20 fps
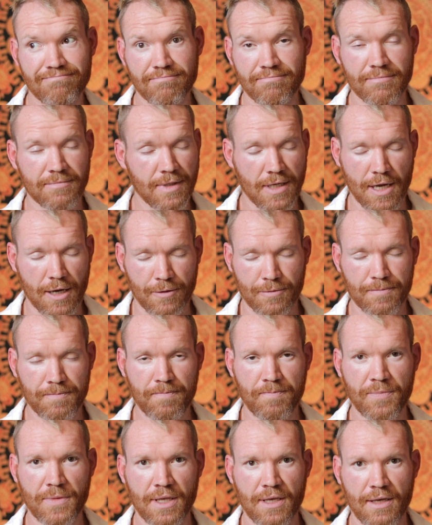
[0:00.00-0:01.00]
No.
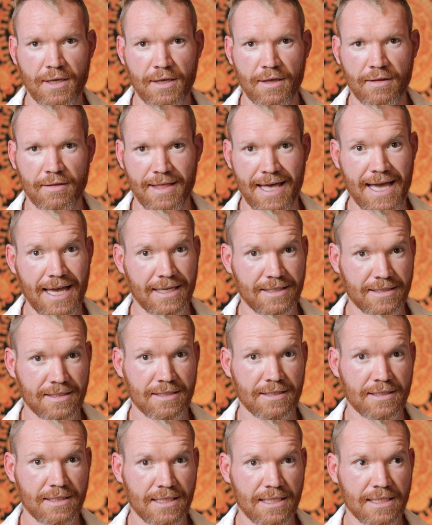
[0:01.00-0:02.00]

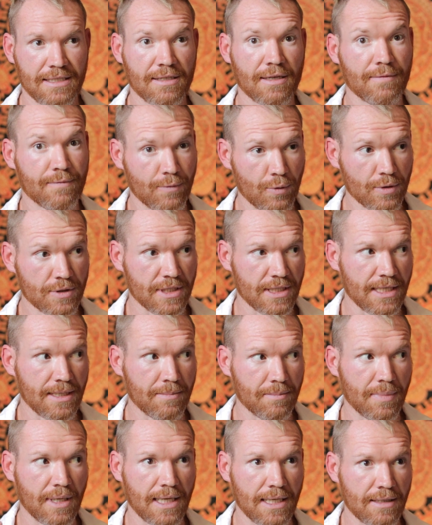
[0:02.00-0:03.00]
That is
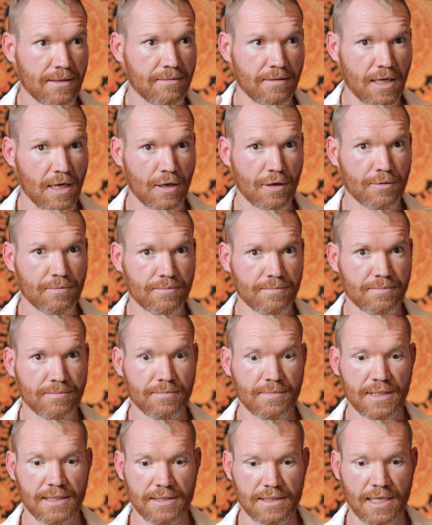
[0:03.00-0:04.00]
unfortunate, but no,
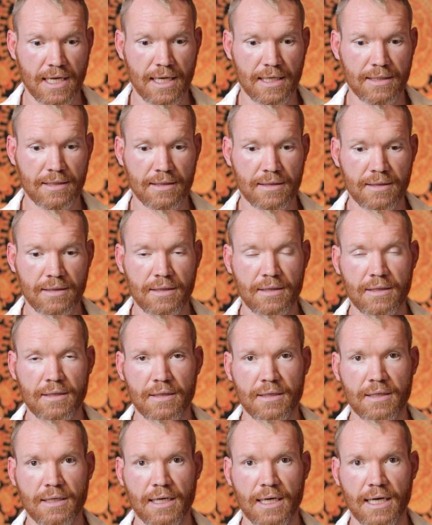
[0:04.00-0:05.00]
it's not.
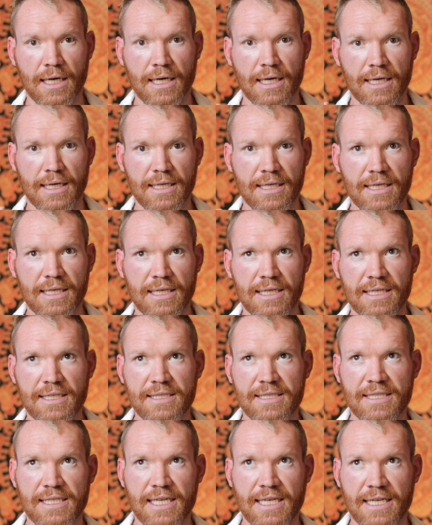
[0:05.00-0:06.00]

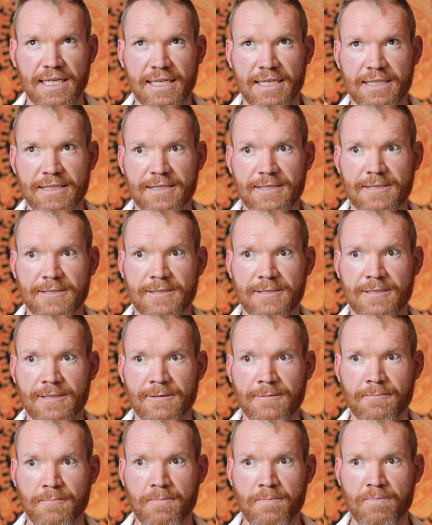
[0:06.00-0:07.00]
Is it
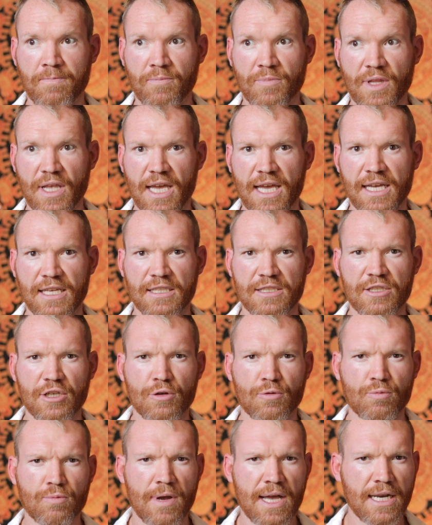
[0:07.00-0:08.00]
a
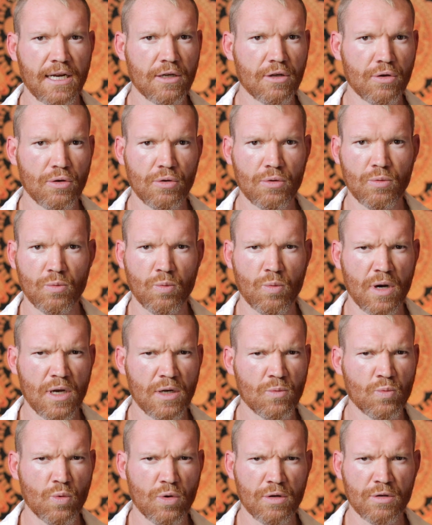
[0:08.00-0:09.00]
tyrannical
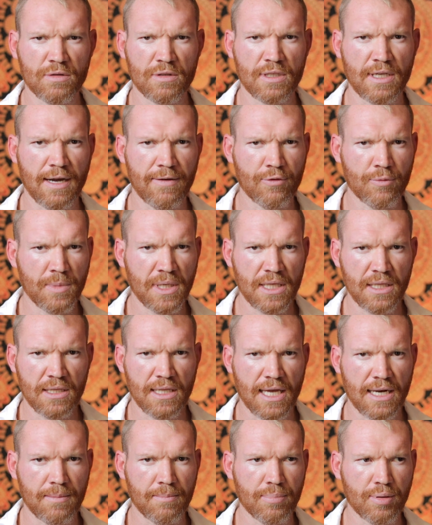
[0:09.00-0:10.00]
one world government
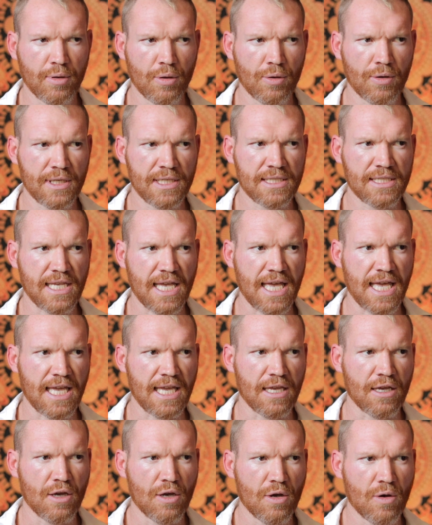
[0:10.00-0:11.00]
that employs
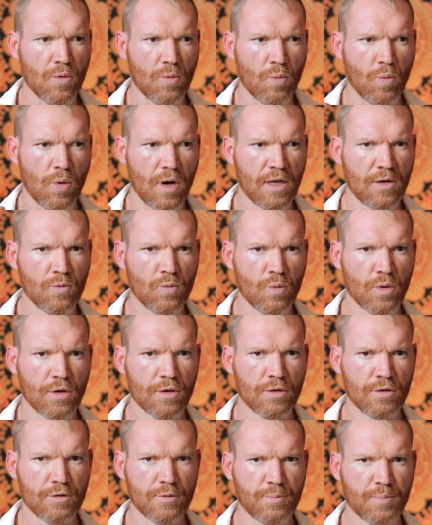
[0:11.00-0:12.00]
a one
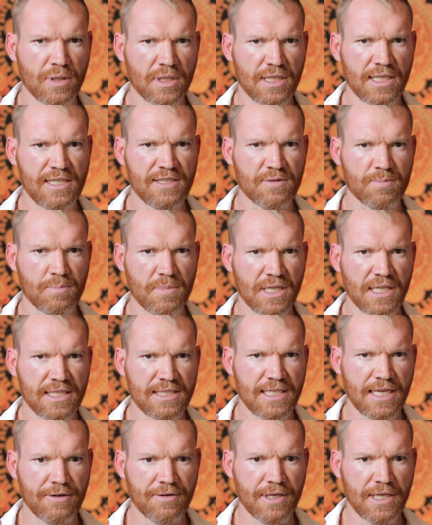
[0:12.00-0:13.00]
world police
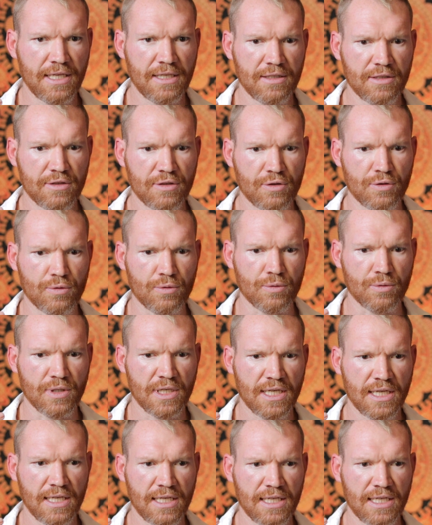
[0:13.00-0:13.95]
military to